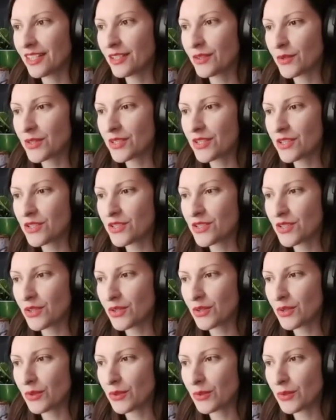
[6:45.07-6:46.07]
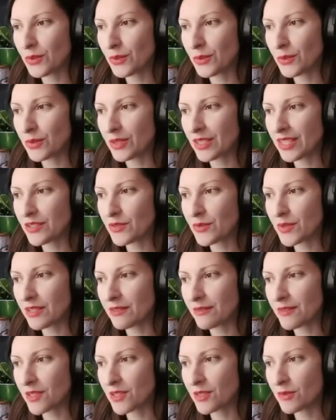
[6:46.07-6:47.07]
in order to get
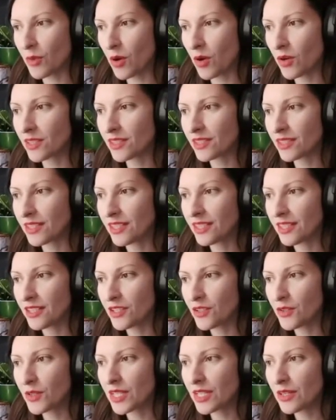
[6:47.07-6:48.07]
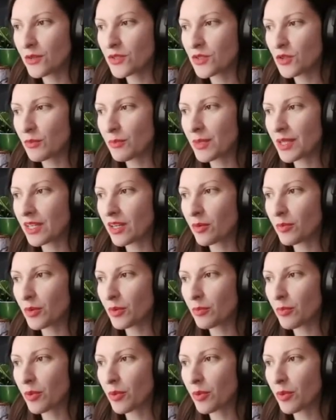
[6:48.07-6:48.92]
rid of the smog. You can also pick